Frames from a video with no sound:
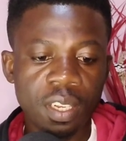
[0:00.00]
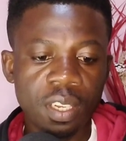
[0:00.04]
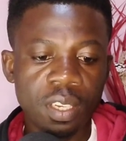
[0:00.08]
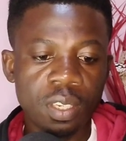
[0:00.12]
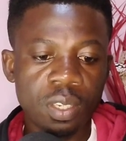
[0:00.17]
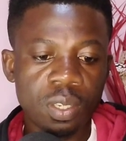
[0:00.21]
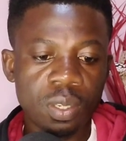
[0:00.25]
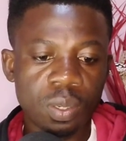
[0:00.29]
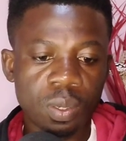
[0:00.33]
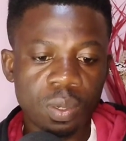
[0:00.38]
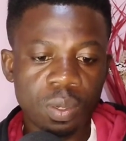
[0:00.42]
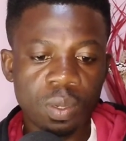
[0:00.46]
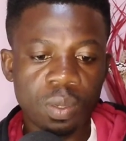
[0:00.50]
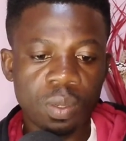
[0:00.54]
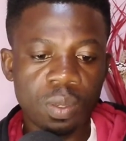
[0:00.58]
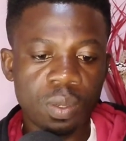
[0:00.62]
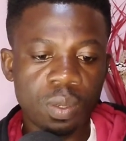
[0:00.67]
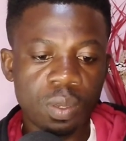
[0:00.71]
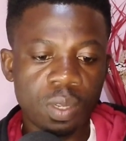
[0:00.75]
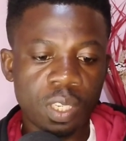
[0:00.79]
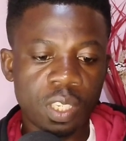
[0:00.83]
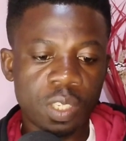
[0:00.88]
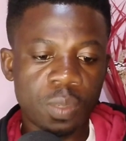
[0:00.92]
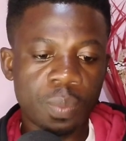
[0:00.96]
So
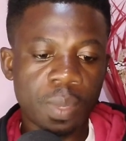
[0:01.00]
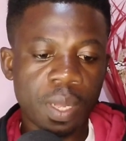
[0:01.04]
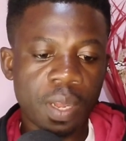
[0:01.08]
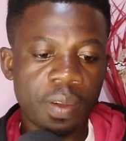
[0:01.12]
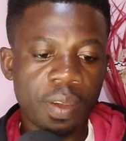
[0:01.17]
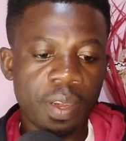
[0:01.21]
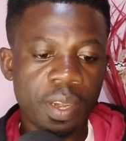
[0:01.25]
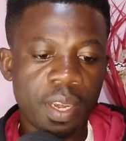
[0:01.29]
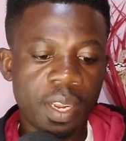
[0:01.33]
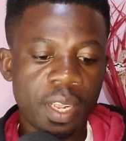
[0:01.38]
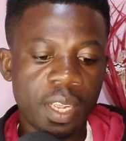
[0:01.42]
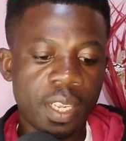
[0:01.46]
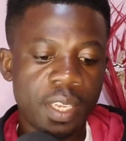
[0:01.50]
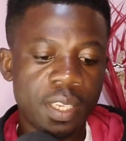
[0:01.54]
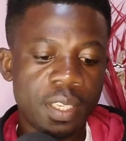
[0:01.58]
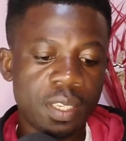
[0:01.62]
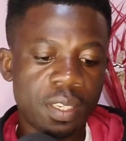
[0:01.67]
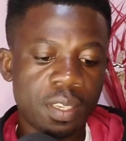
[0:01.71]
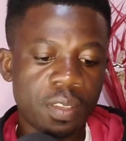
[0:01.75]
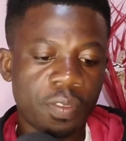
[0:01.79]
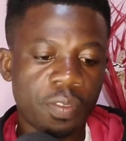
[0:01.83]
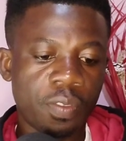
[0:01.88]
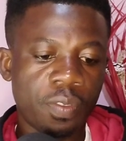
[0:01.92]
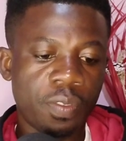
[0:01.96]
expiring date
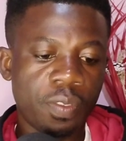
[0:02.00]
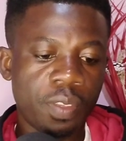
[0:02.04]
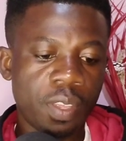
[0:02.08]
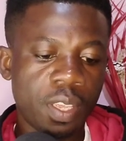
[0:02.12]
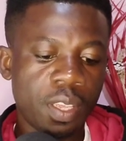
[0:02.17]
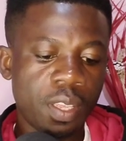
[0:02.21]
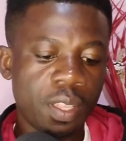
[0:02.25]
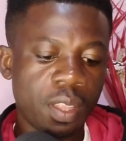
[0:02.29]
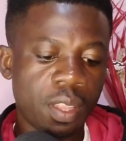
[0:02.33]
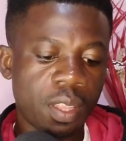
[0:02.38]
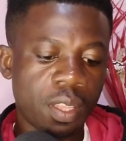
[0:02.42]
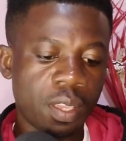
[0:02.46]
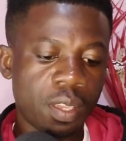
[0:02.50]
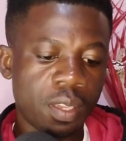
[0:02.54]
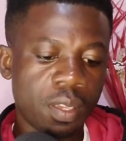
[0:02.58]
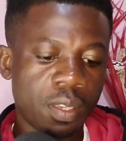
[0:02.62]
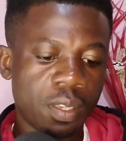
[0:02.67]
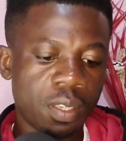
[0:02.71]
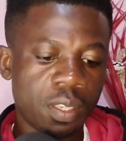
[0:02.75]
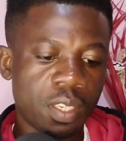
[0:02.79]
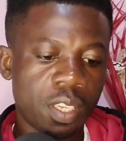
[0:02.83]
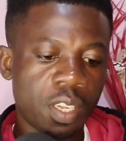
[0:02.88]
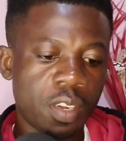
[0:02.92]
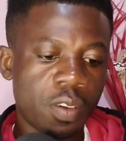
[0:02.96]
5th,
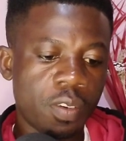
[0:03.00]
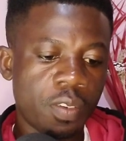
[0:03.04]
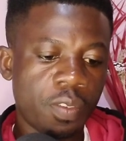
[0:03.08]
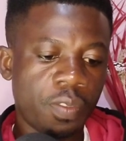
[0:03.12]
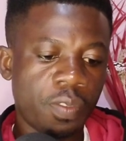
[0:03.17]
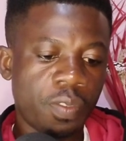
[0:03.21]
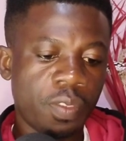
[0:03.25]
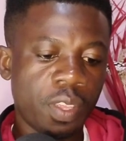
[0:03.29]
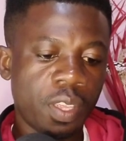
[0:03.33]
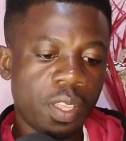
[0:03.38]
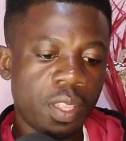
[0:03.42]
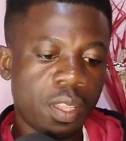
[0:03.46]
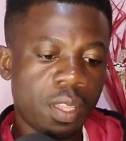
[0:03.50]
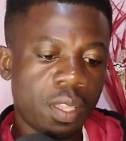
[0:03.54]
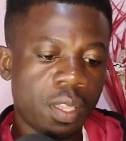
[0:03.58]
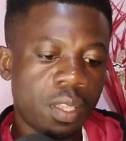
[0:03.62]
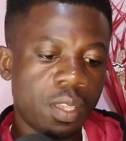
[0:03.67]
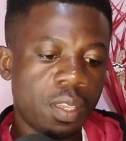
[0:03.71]
05th